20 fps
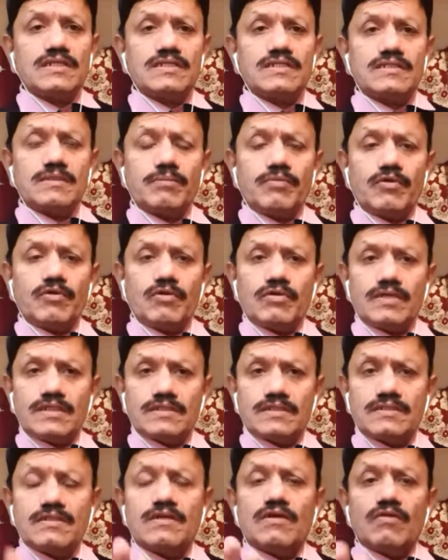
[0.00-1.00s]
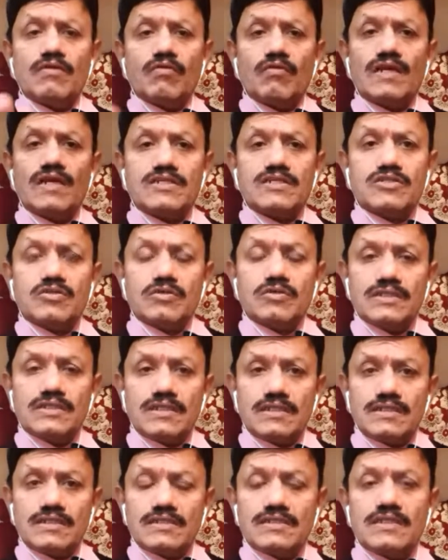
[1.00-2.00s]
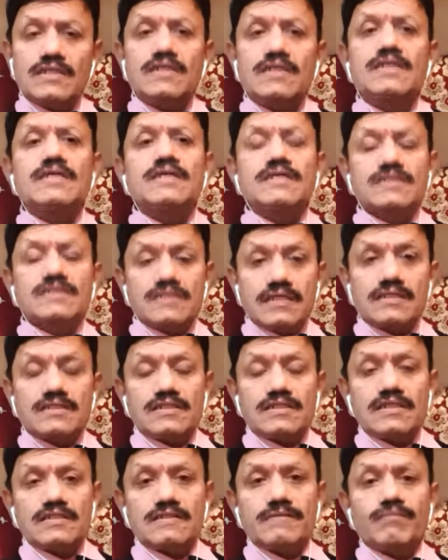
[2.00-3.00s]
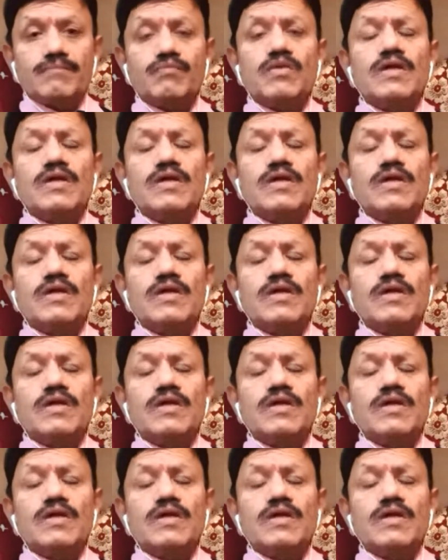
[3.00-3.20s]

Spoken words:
is the progress. Work together is the success.